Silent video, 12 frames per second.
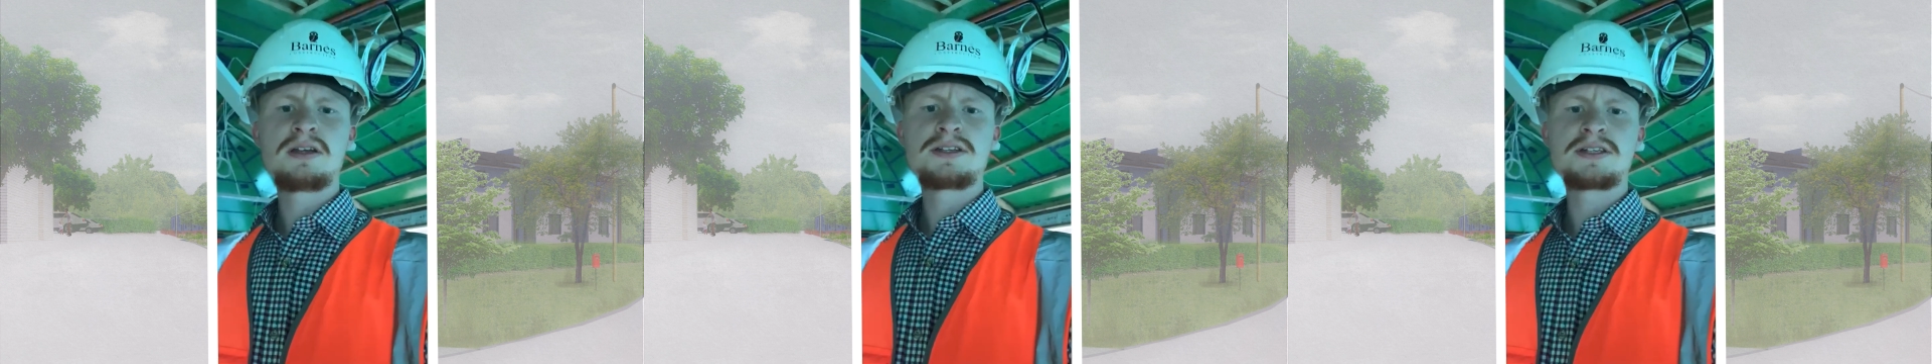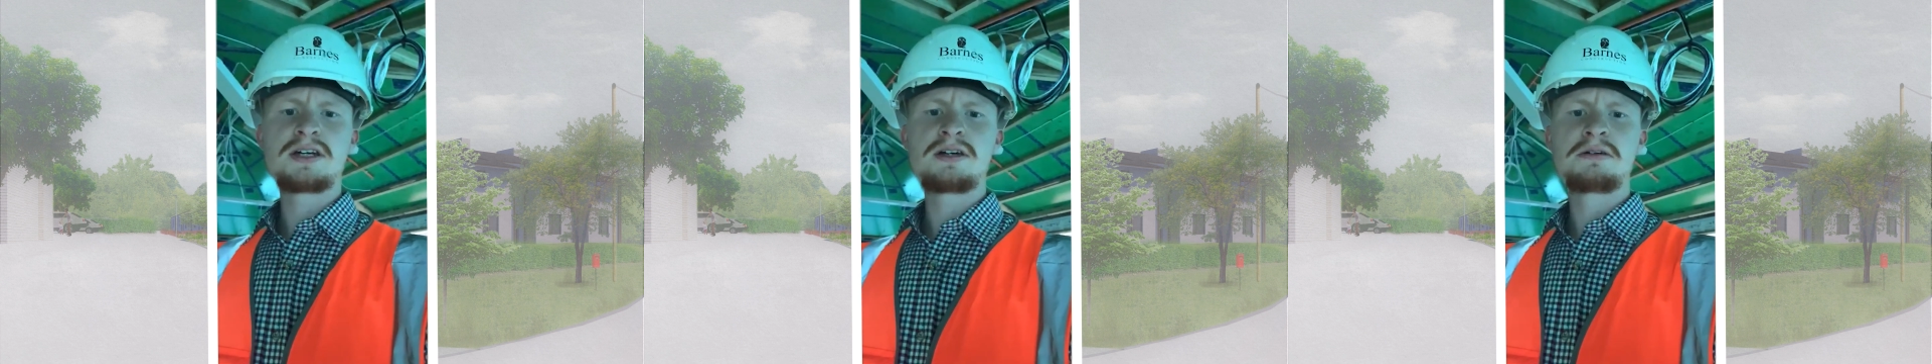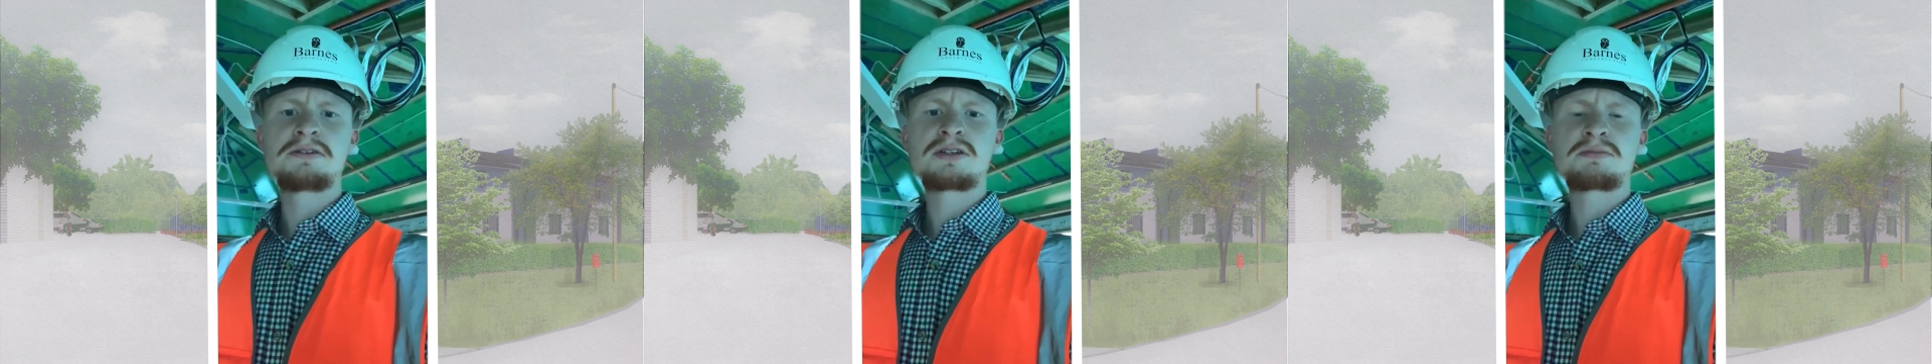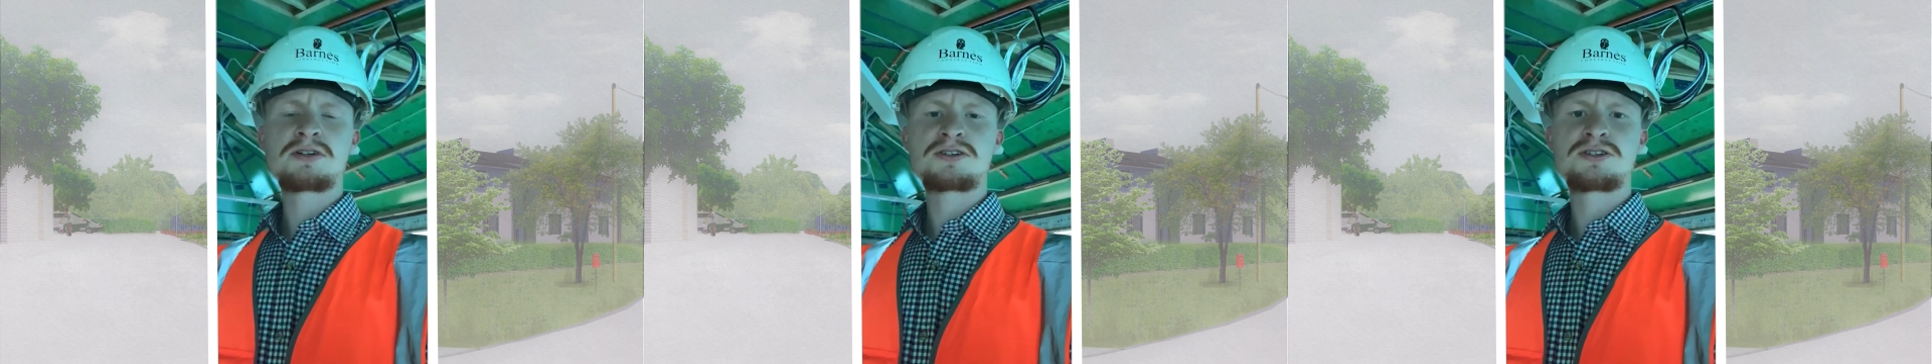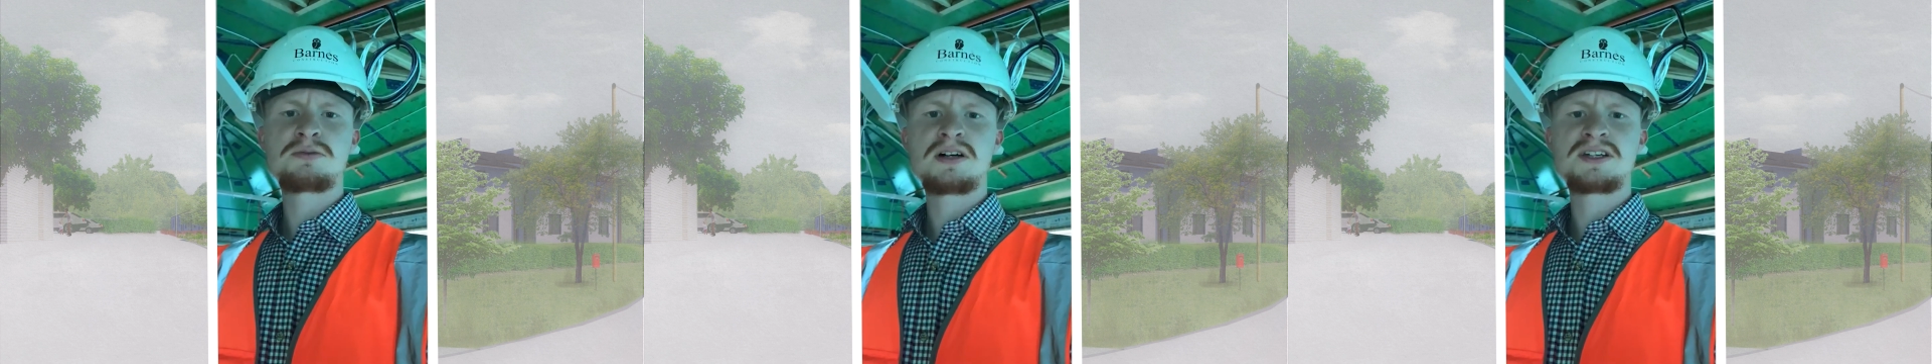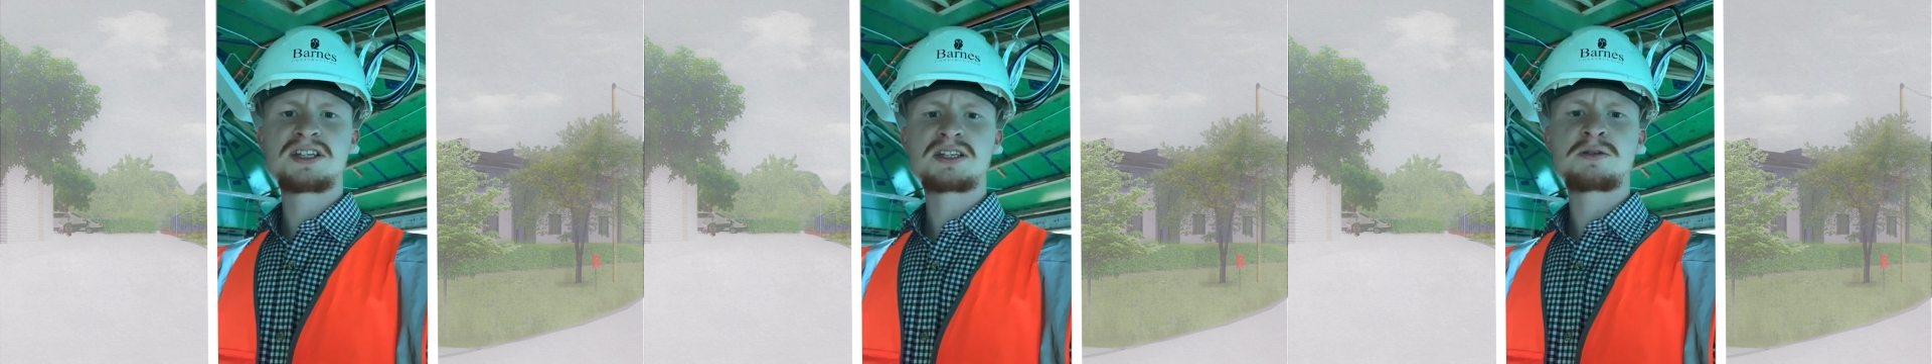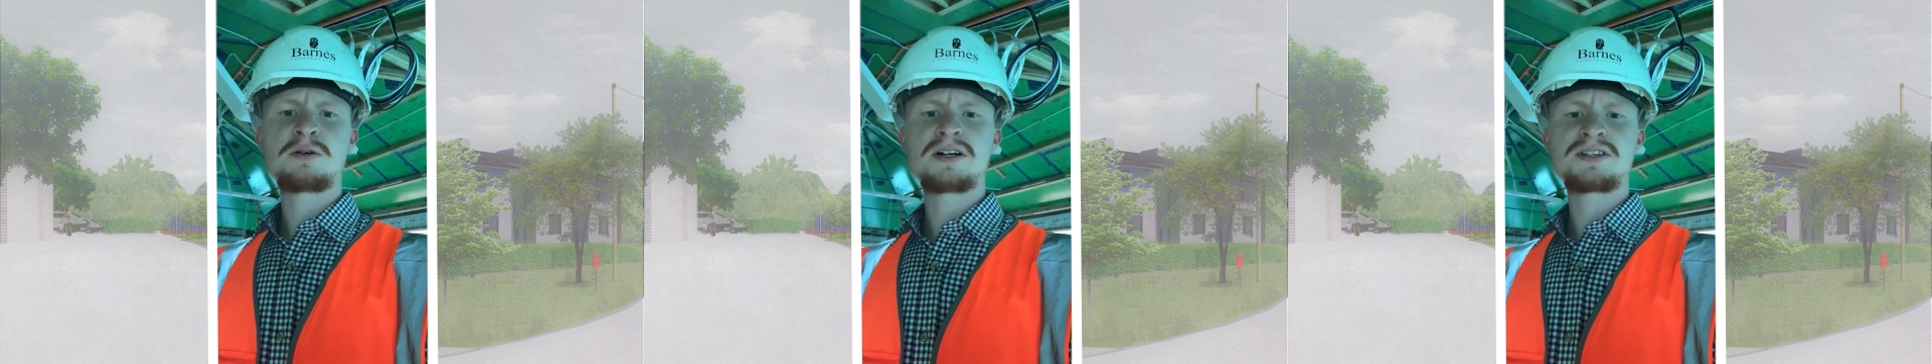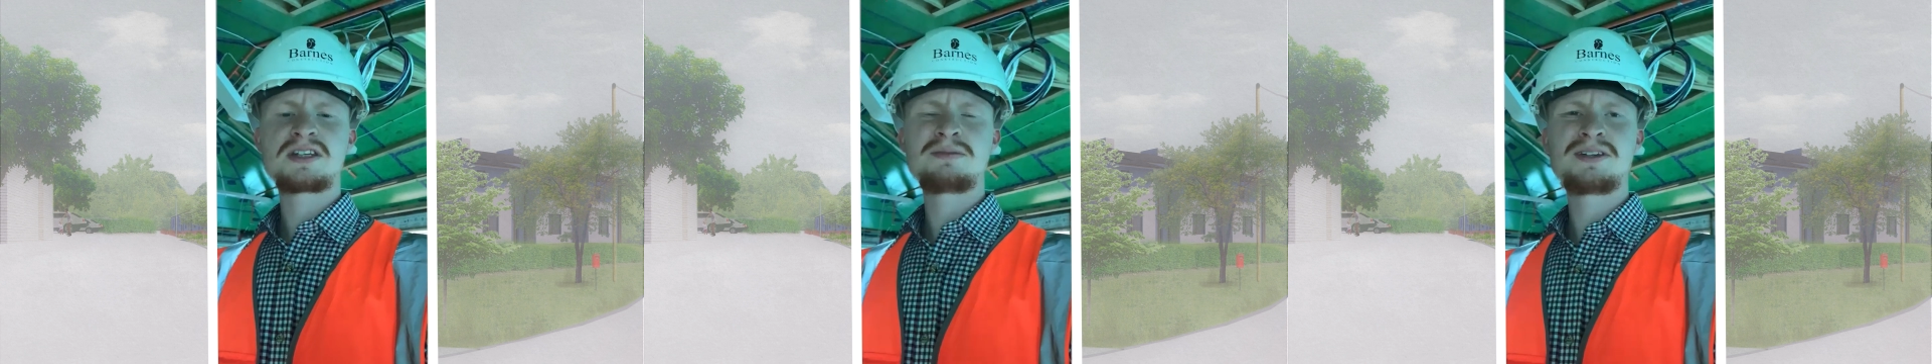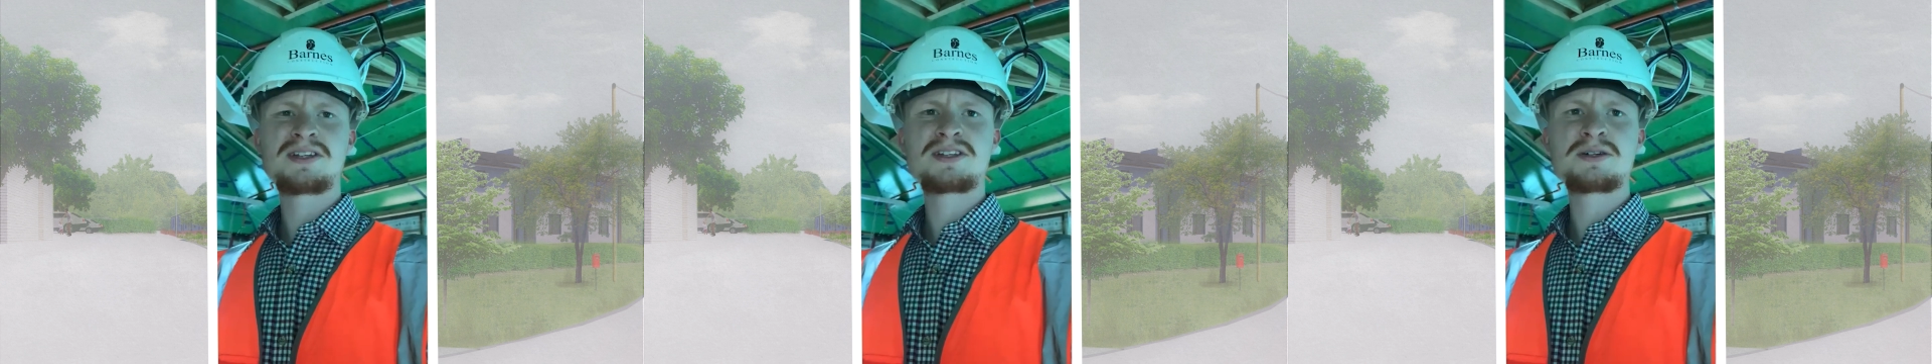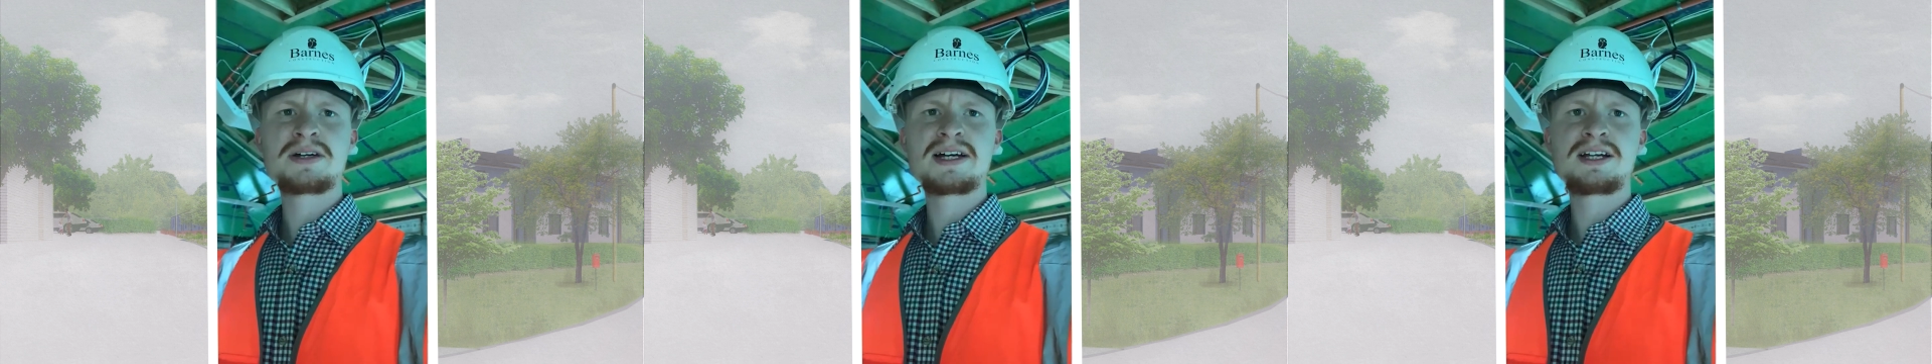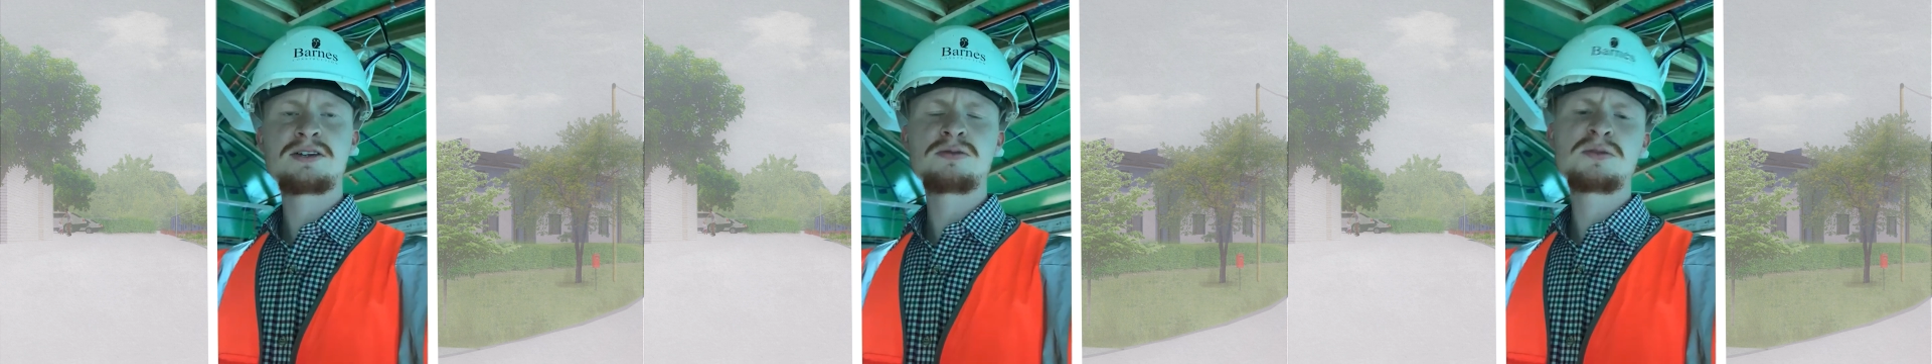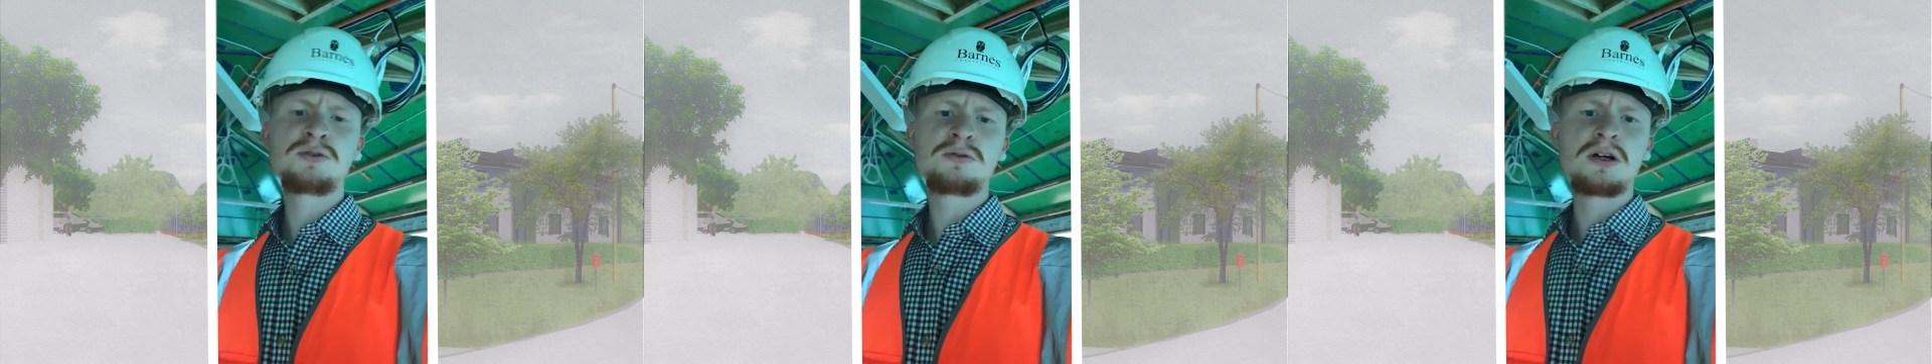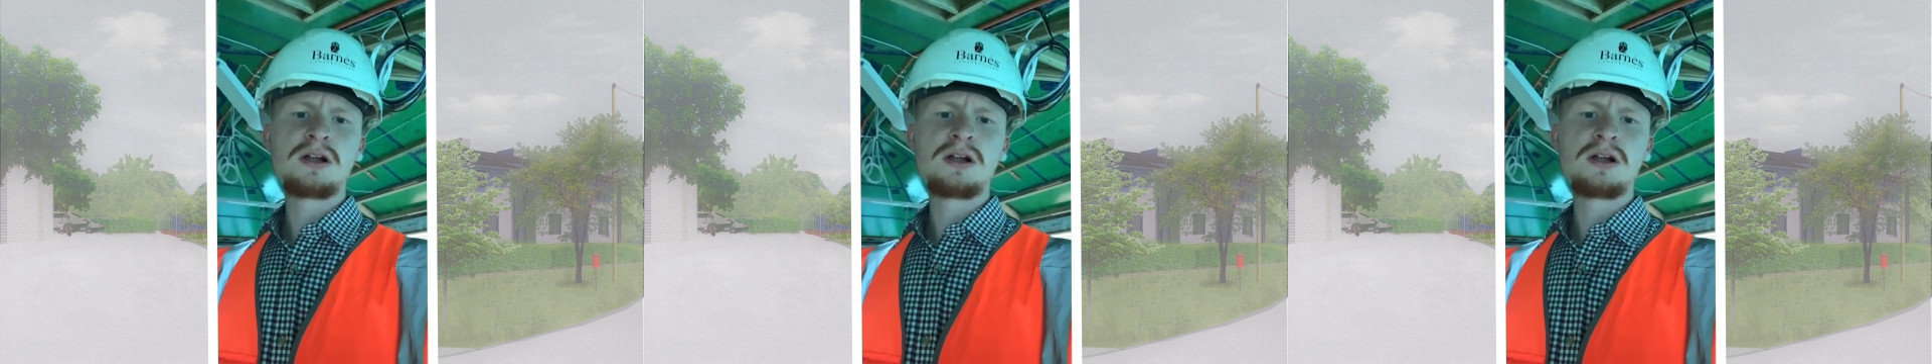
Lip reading: So substructure-wise, it's quite similar to a normal